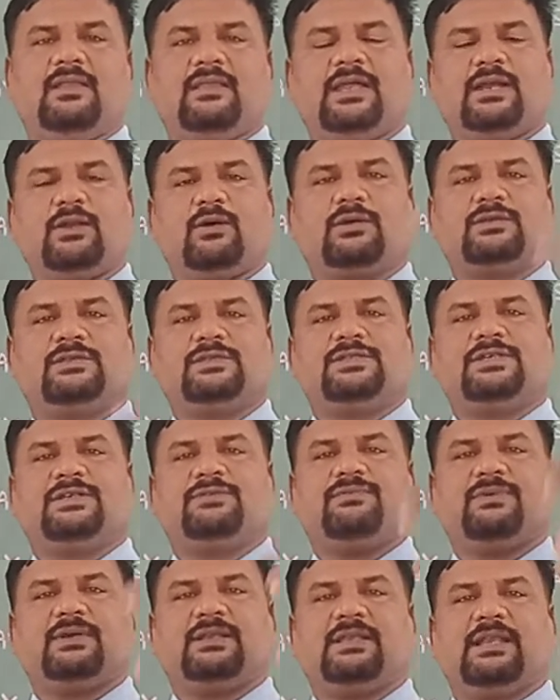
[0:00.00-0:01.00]
that oxygen
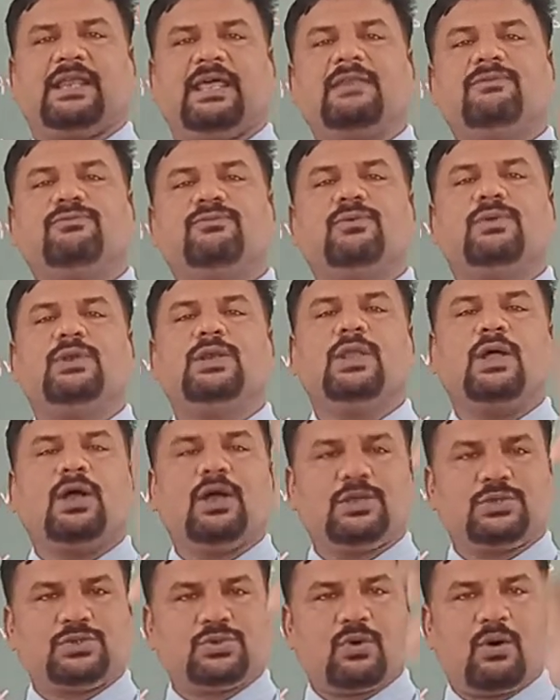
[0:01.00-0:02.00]
for the
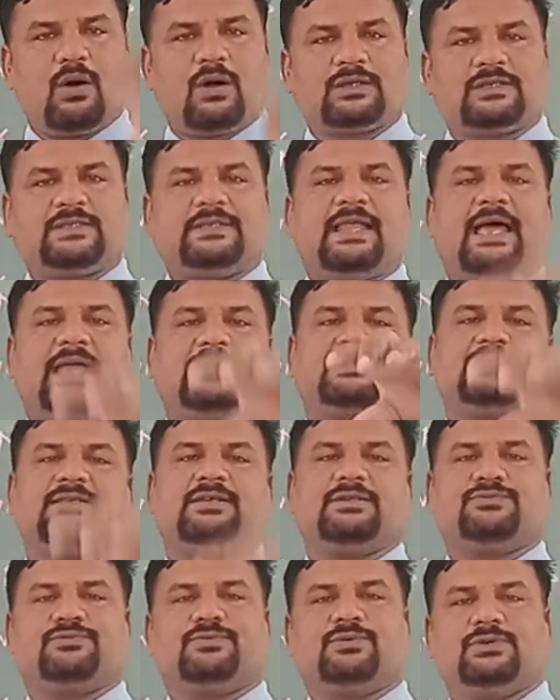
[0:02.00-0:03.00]
helpful to oxidize
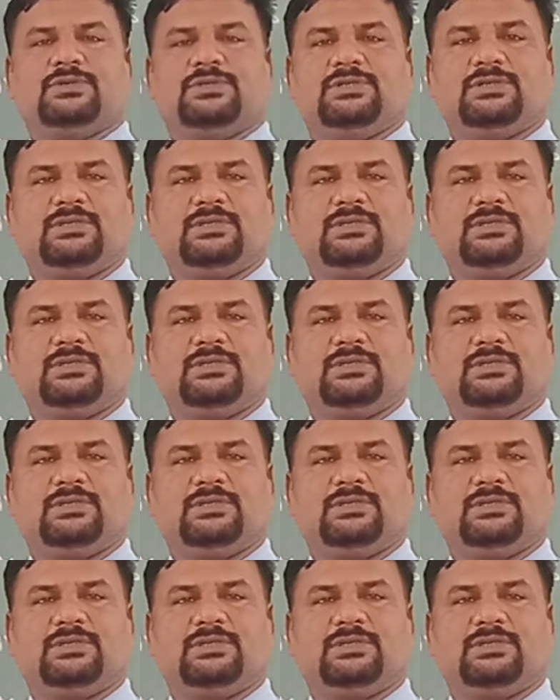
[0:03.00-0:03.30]
the food.